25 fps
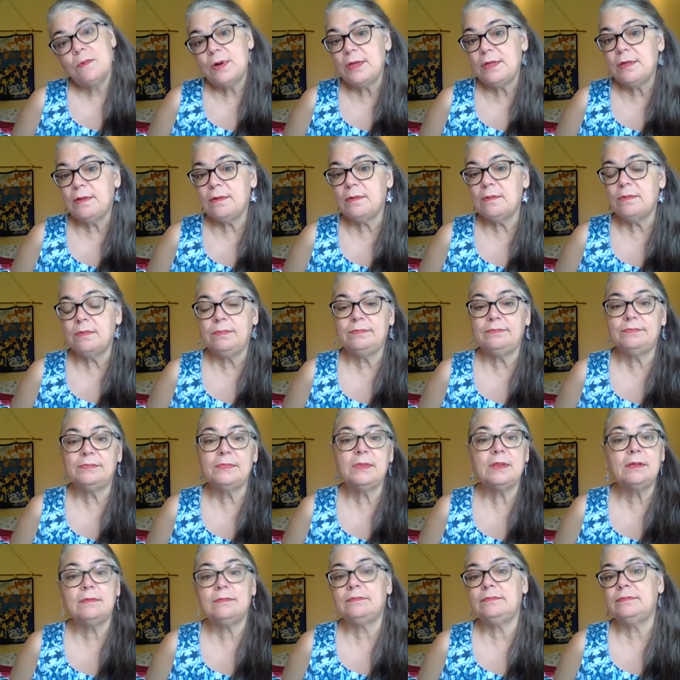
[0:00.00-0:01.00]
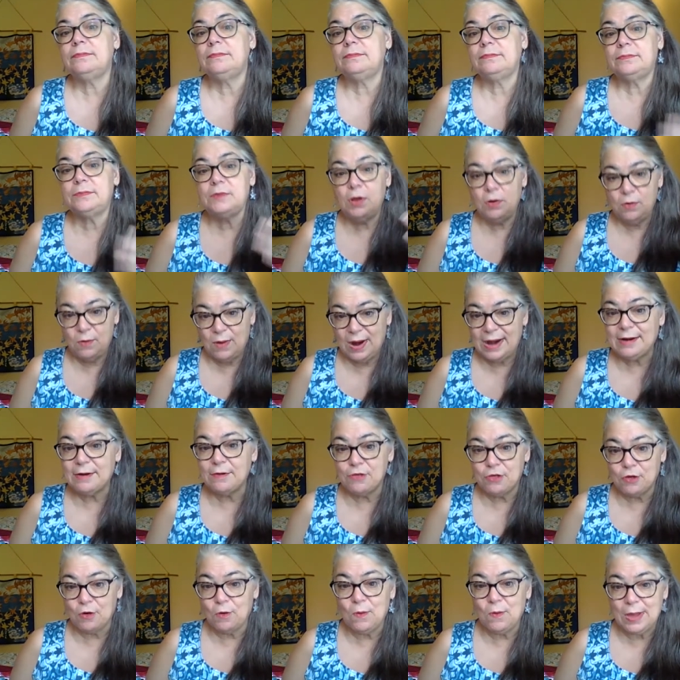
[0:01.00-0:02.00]
With No
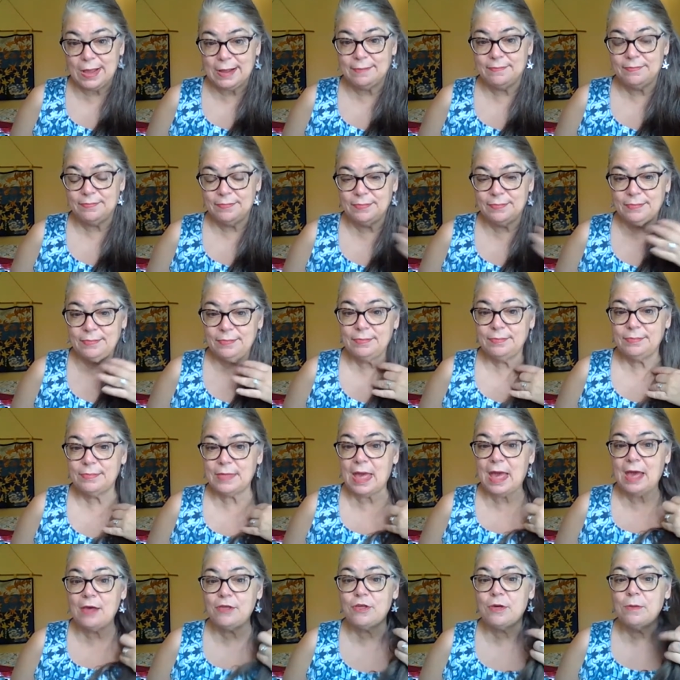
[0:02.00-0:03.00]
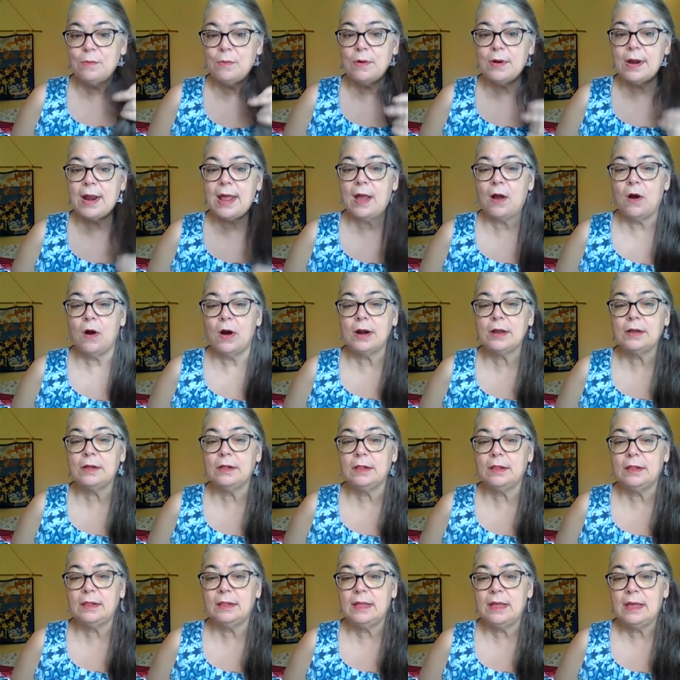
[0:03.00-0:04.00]
Greater Joy. They actually wrote an
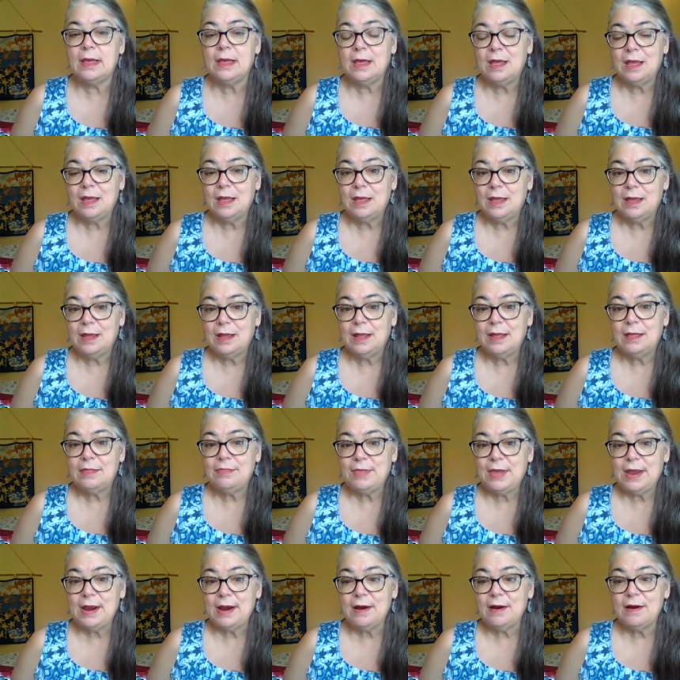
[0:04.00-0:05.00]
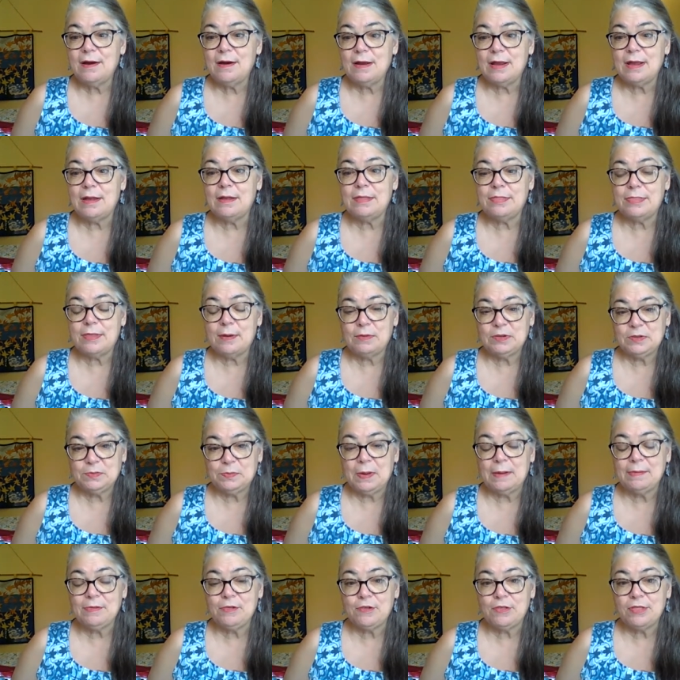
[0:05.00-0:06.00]
article there it, that
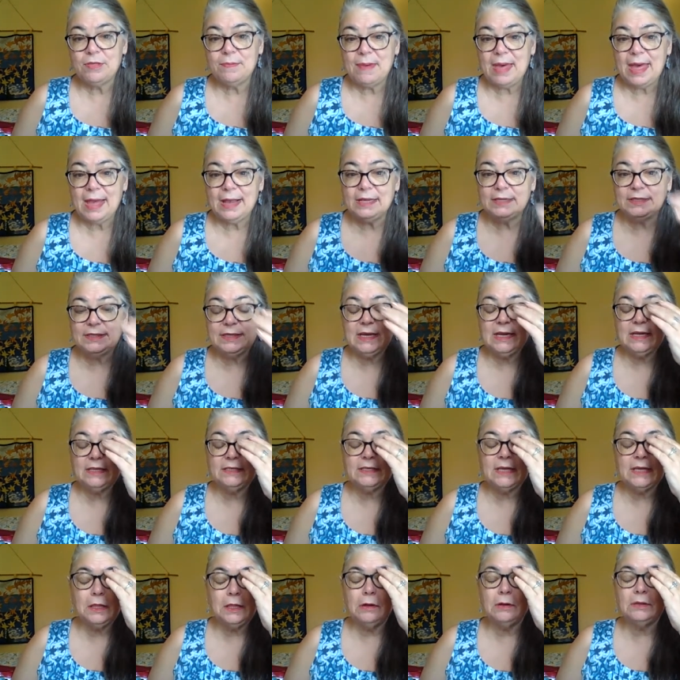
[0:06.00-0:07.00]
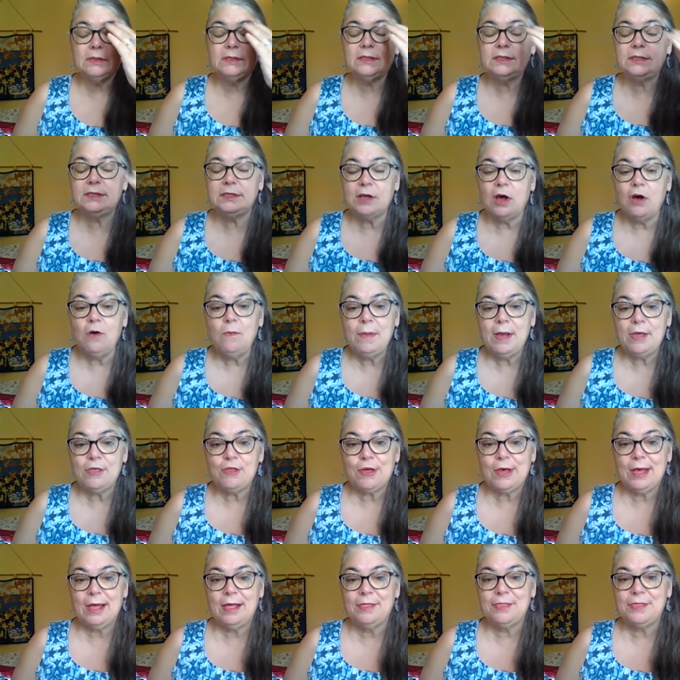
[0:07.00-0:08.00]
was posted in the magazines. They looked so
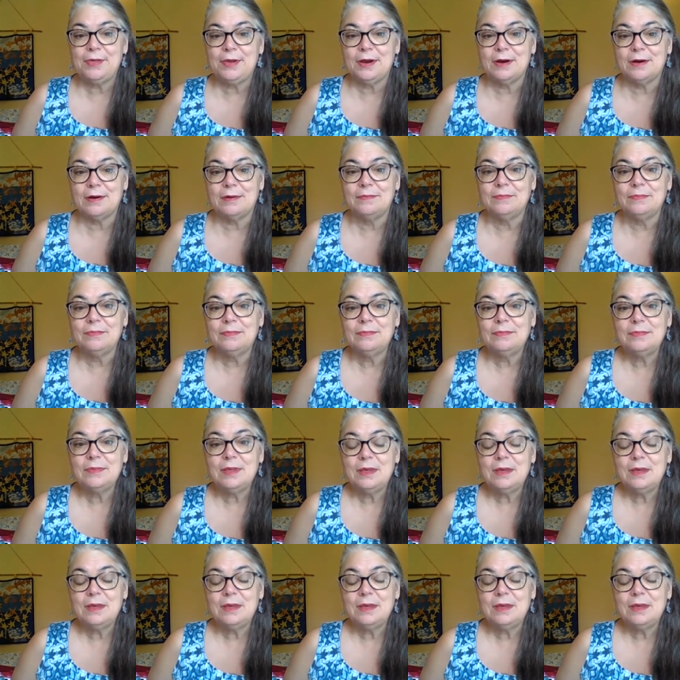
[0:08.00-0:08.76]
much healthier.